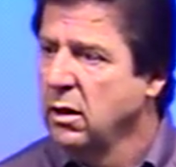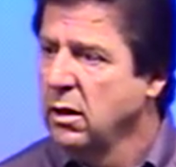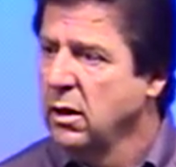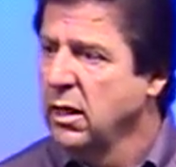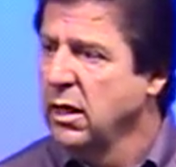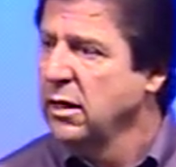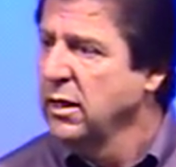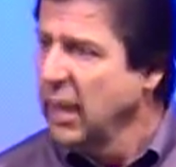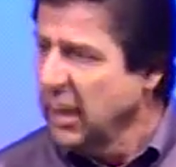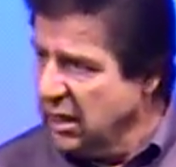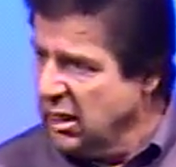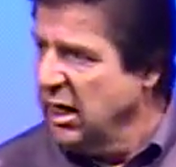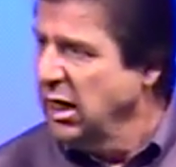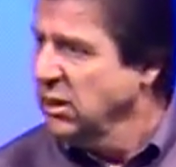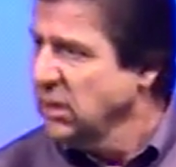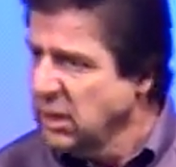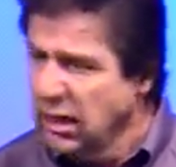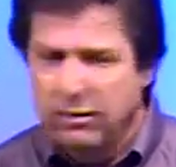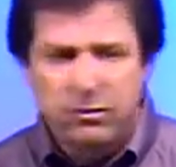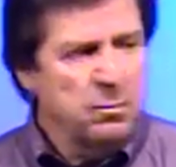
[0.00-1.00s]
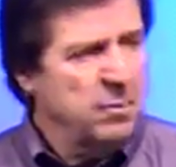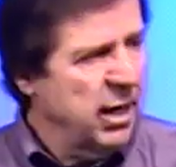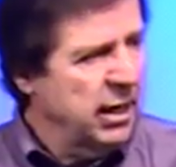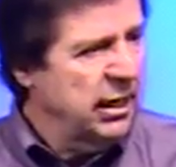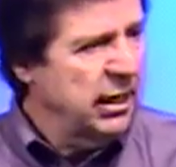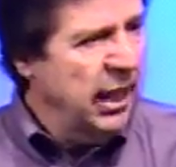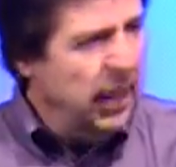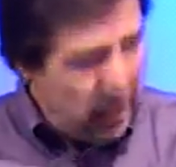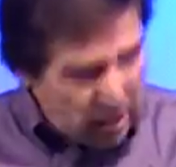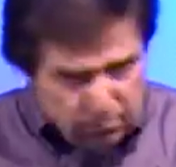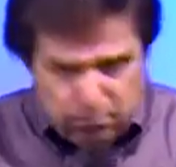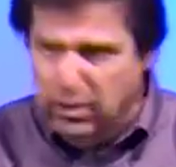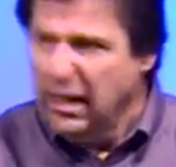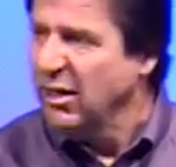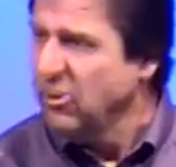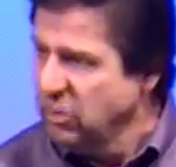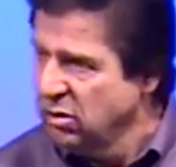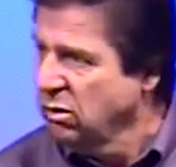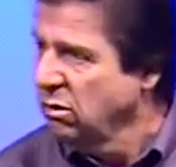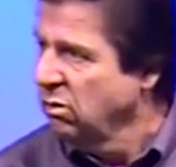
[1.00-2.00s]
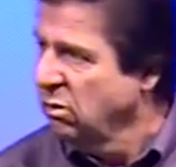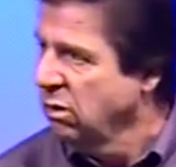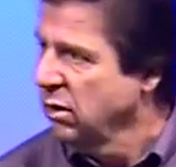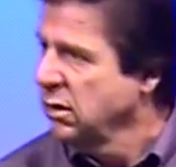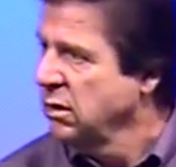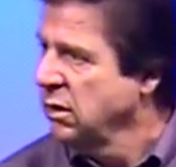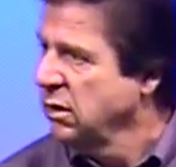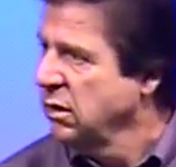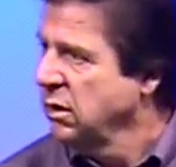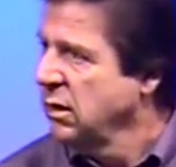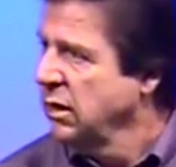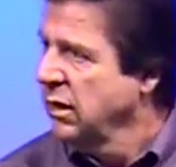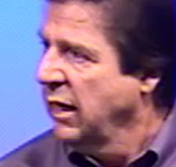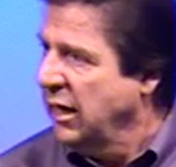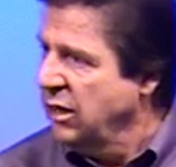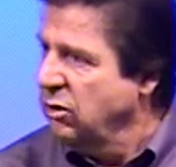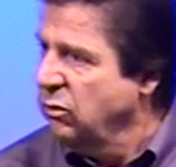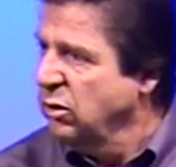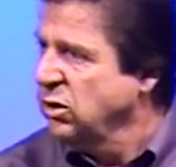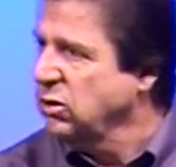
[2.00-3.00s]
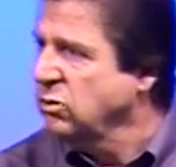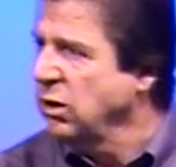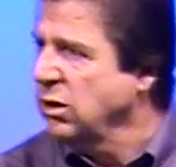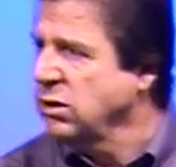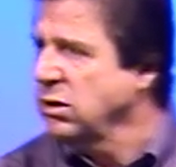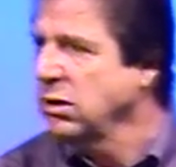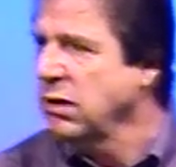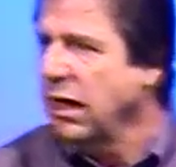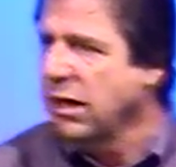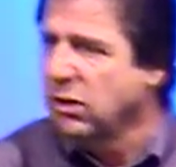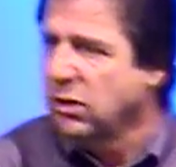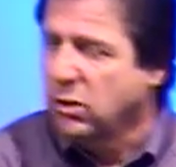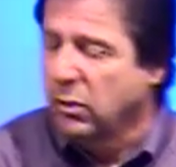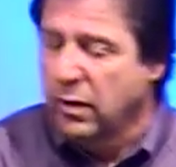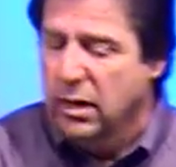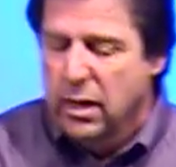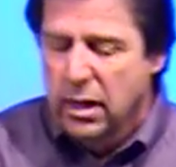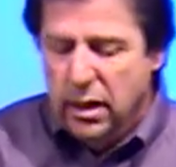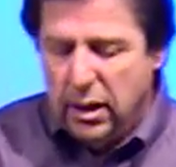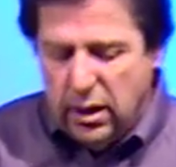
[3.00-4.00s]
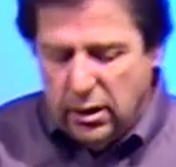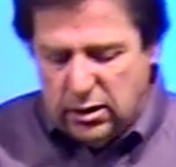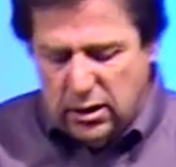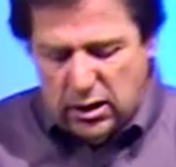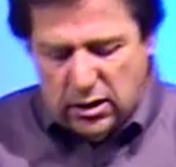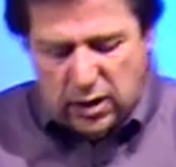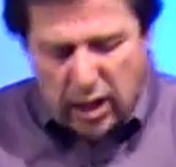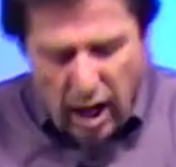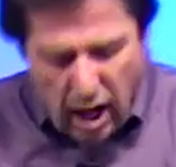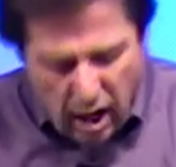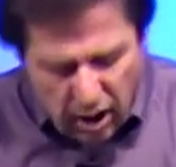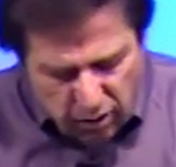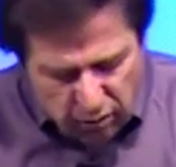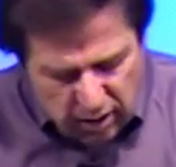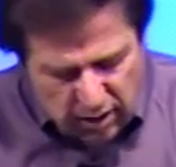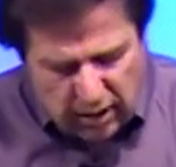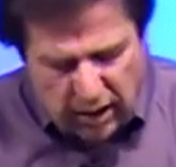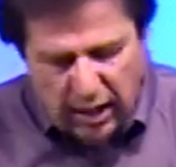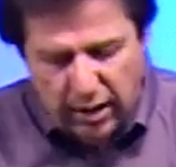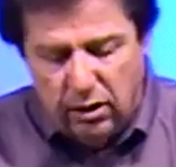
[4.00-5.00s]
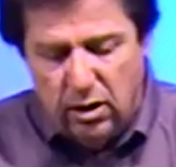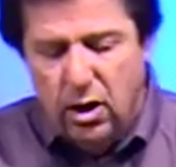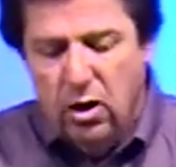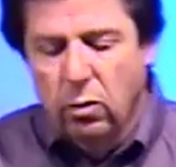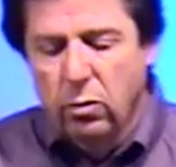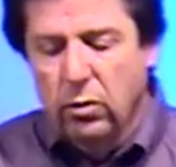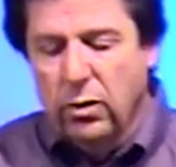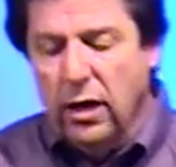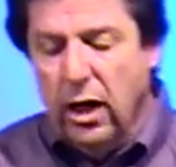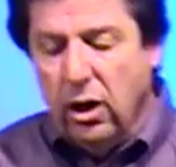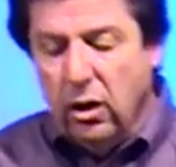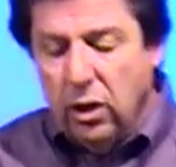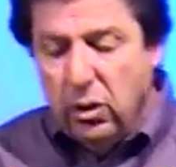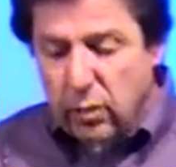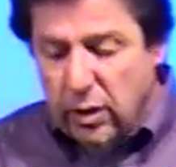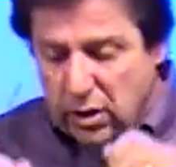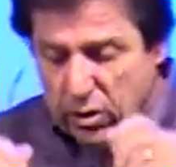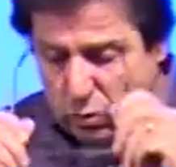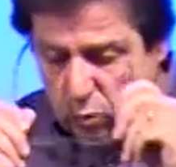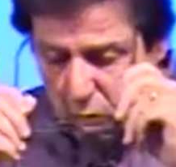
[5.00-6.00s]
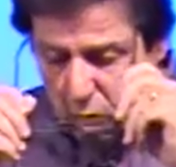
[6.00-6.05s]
He's not cussing everybody out, he's blessing the Lord. How do you know he's trusting God in this area? Because he's honoring God, not only with his